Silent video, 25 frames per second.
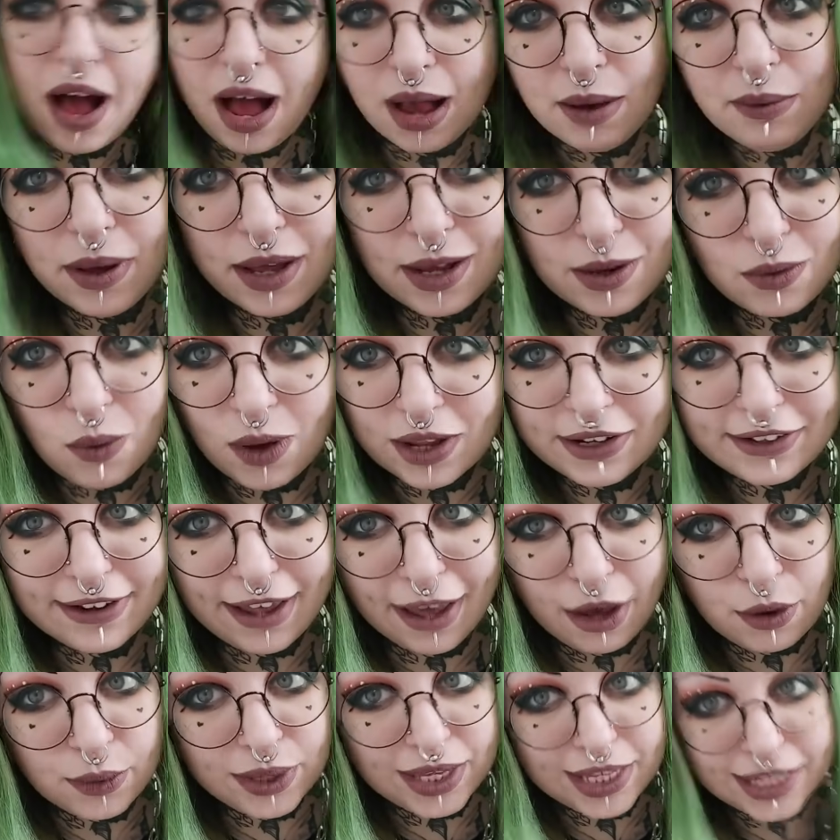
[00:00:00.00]
I work one
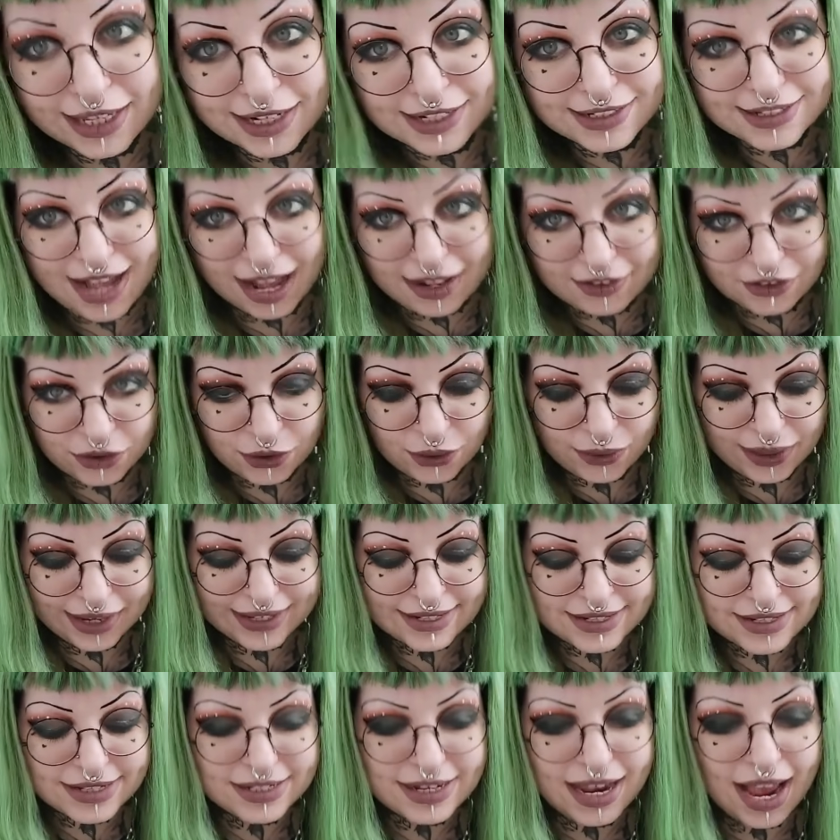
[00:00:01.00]
day a week in a
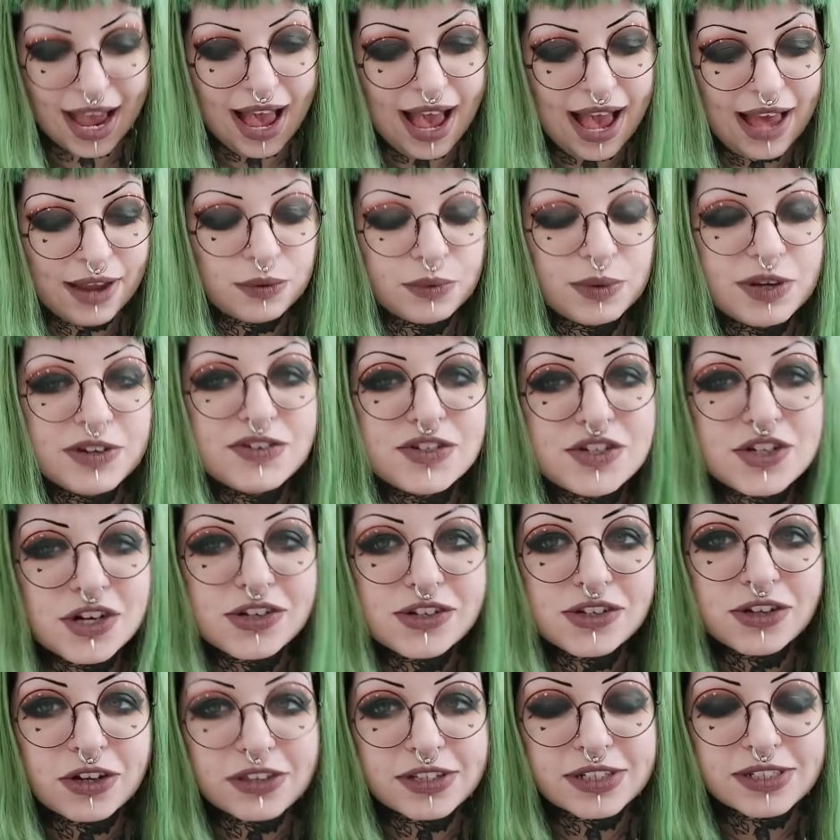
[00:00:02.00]
tattooist, and we've
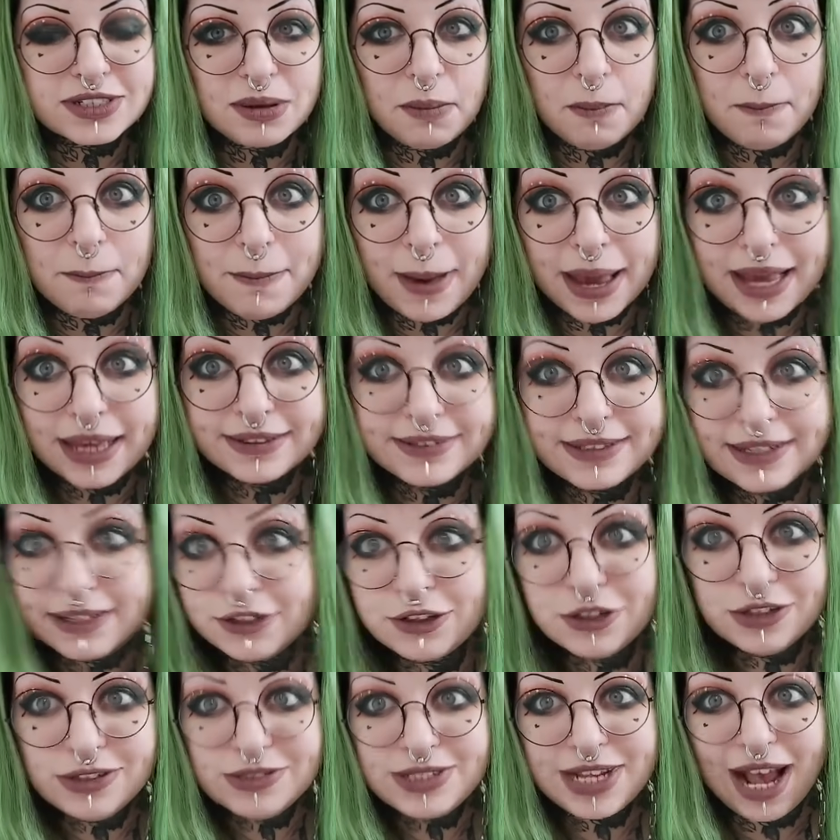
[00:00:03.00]
just got this amazing
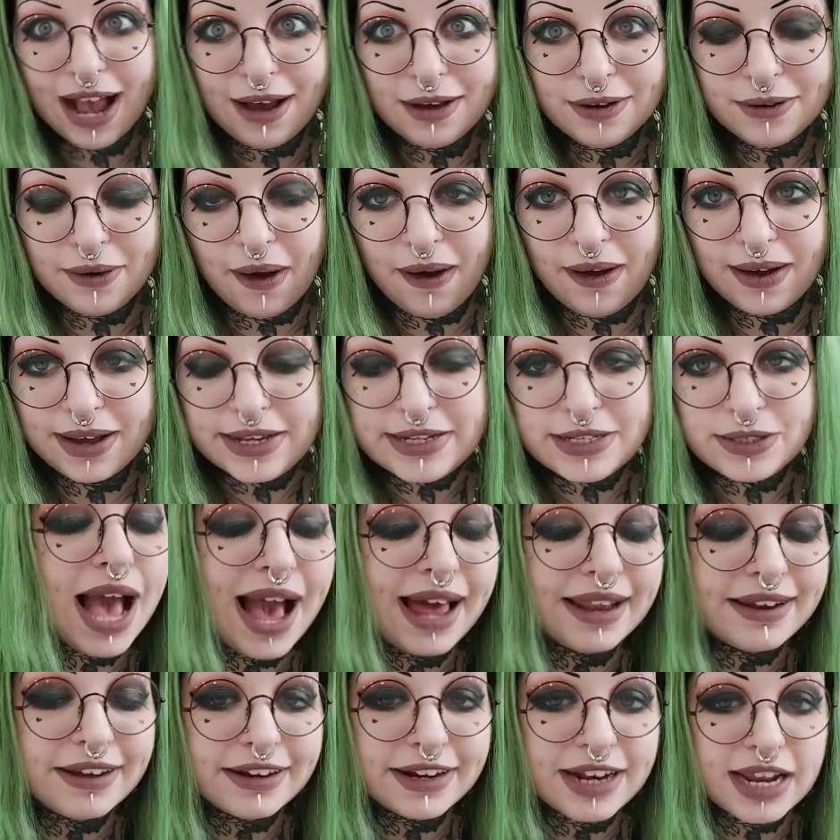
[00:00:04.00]
new tattoo artist,
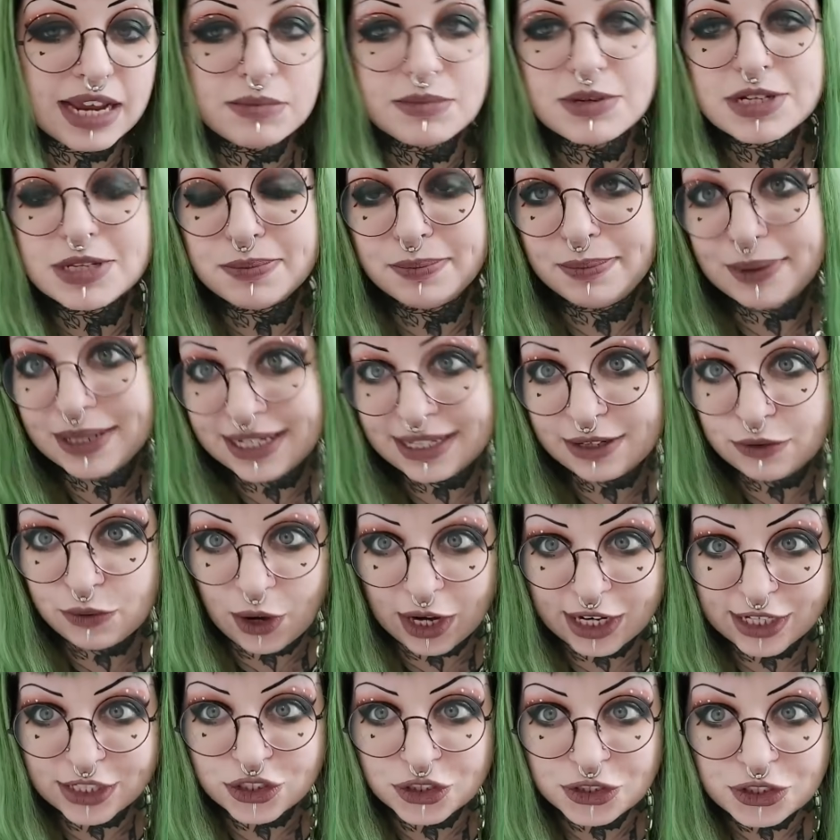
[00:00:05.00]
and her name is Billy
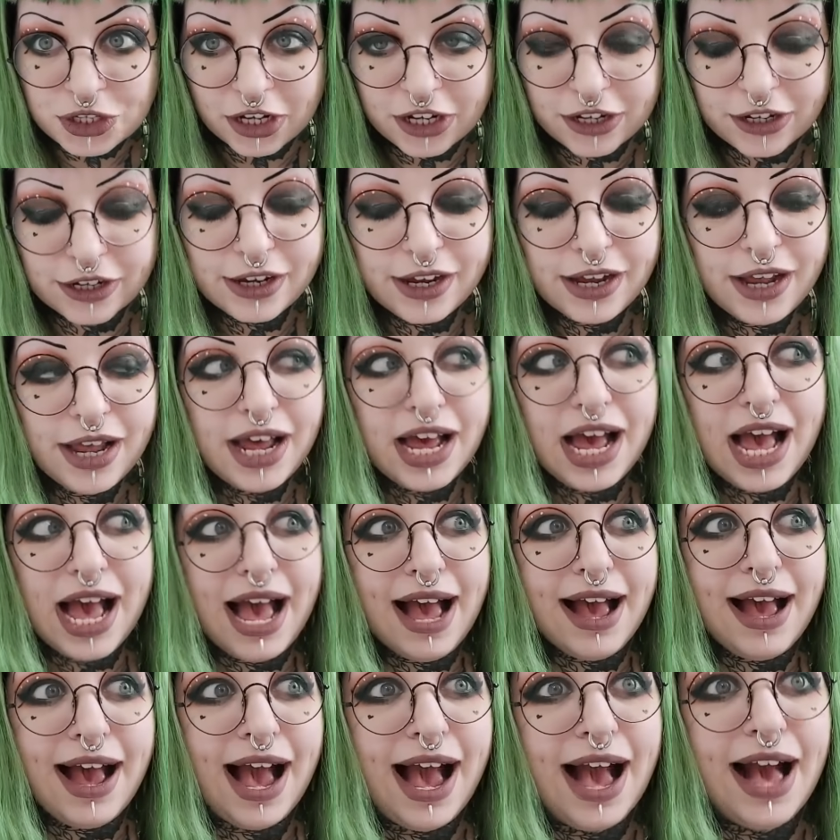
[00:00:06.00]
Ranger,
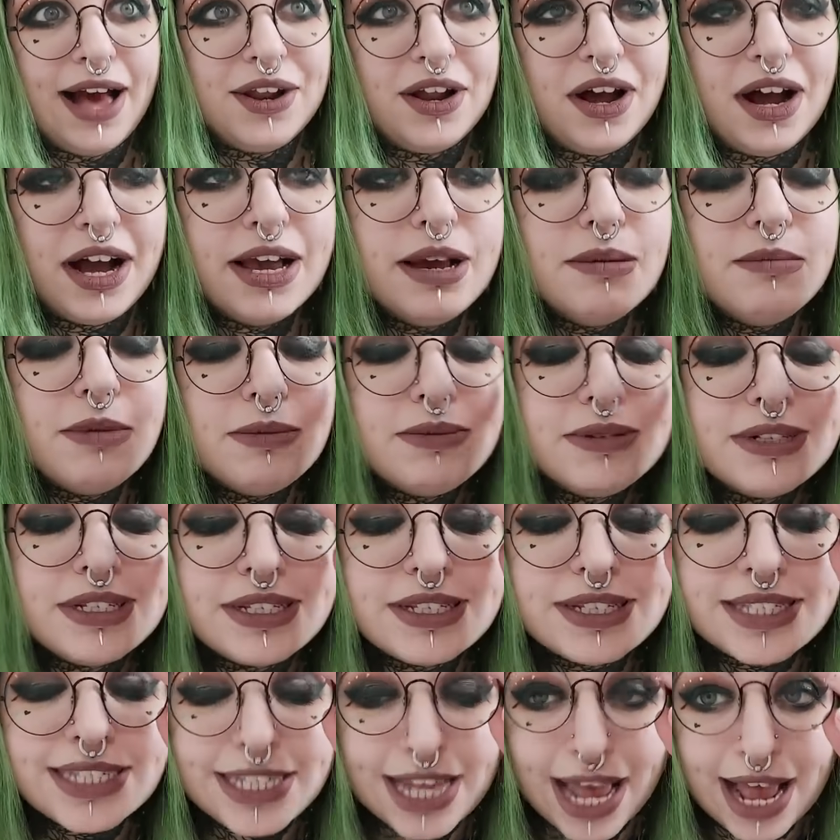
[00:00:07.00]
and I am
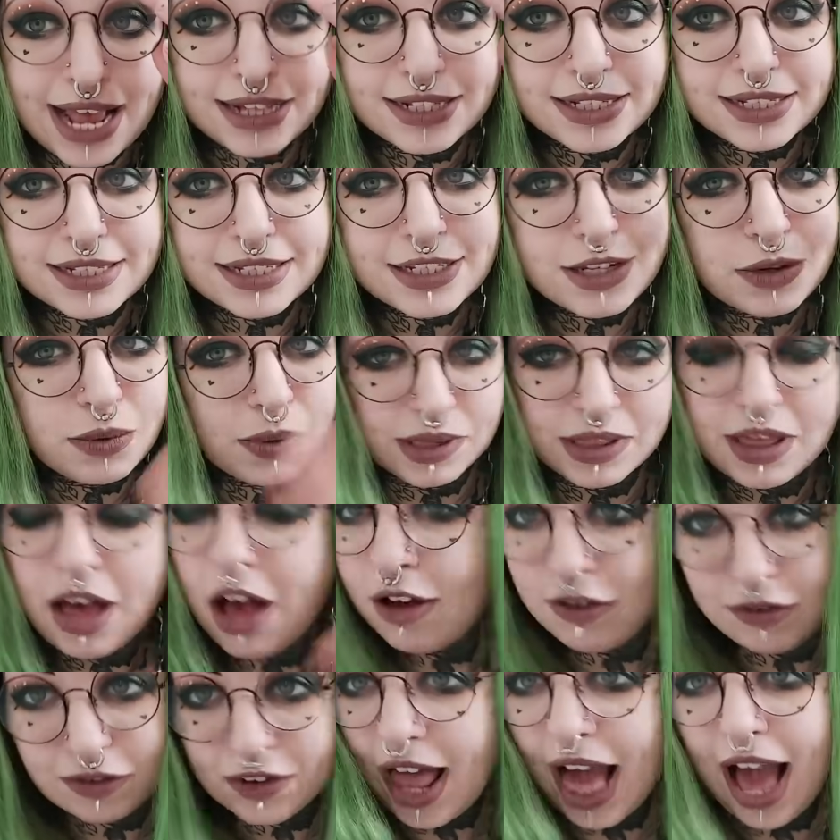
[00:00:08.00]
obsessed with
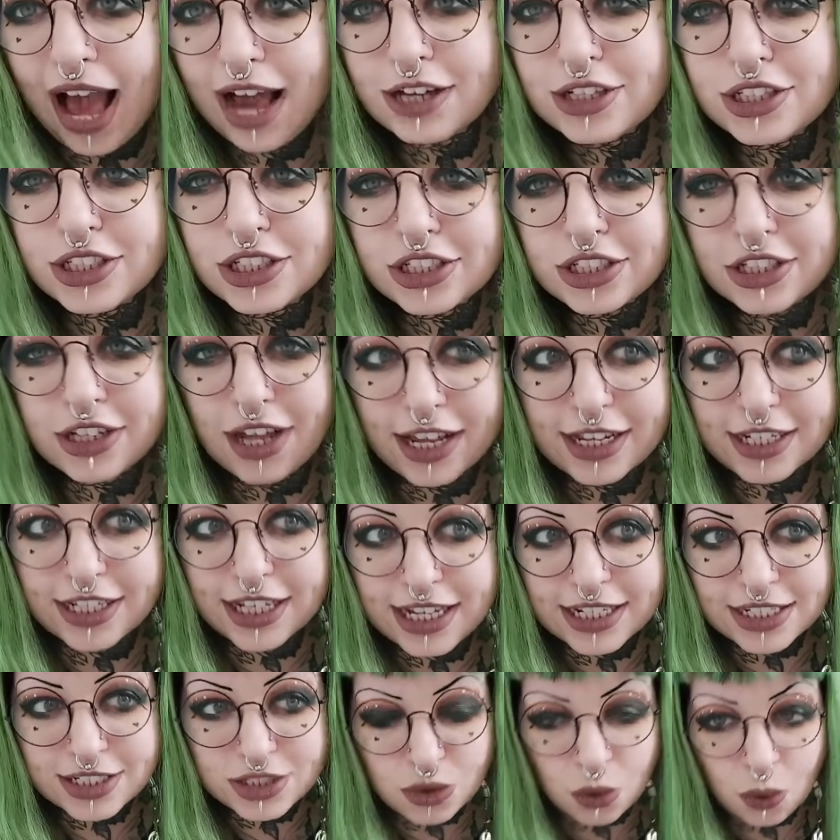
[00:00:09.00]
her flash. Like,
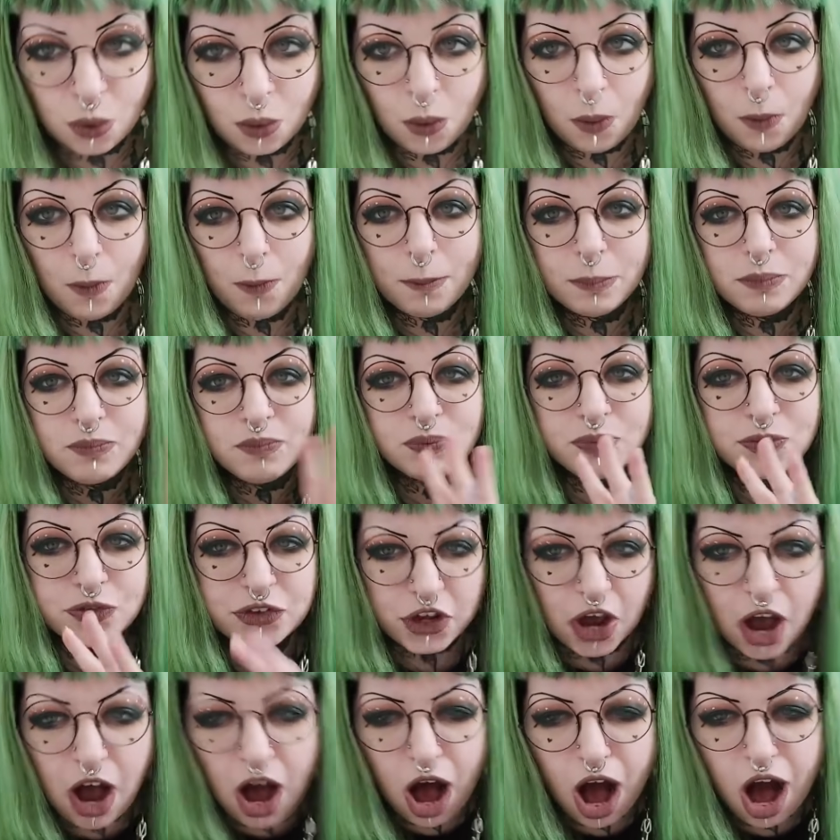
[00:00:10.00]
it's all
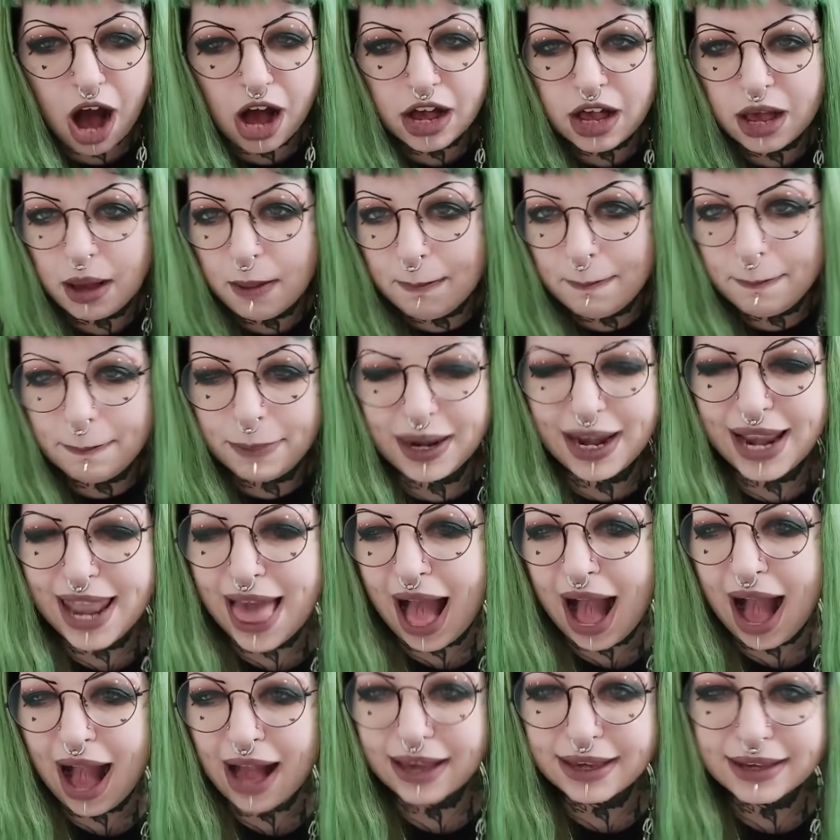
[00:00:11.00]
dark and
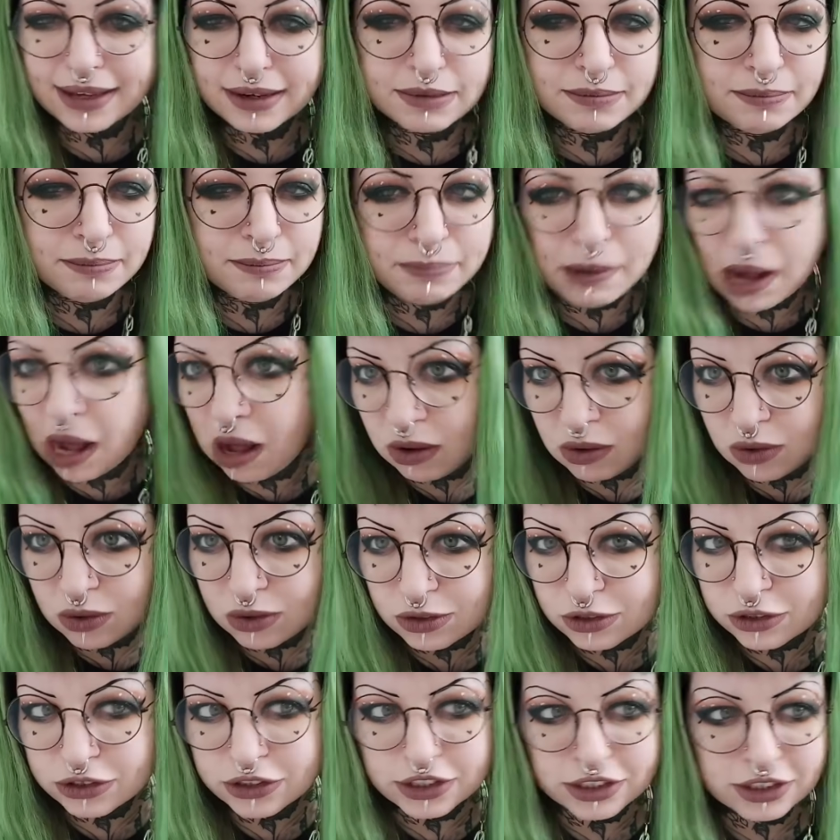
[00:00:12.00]
black and
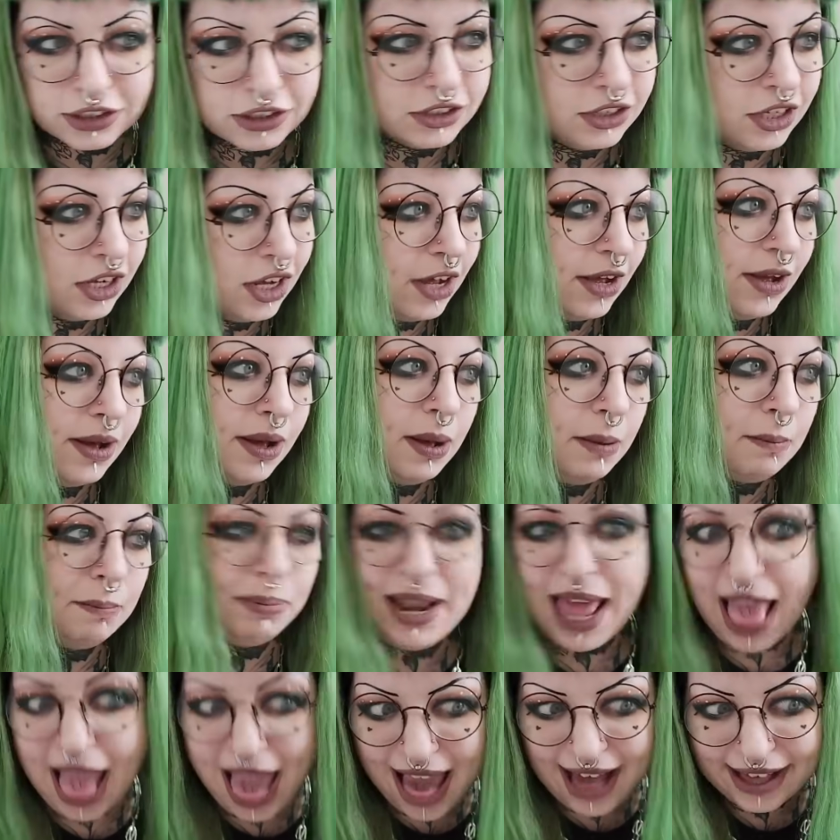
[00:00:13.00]
bold and
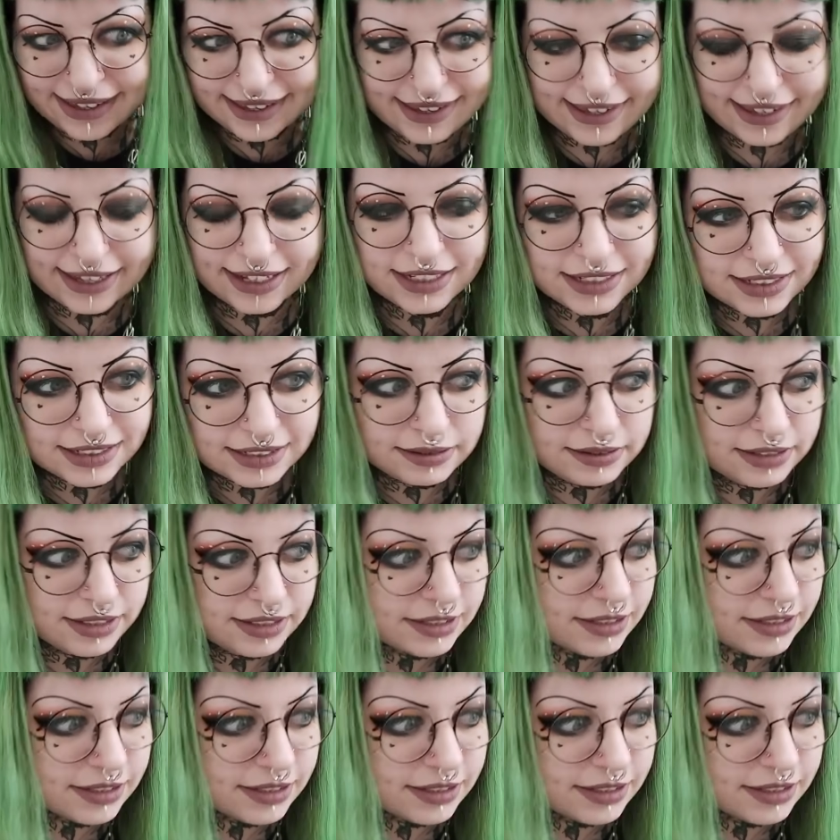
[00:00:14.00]
black and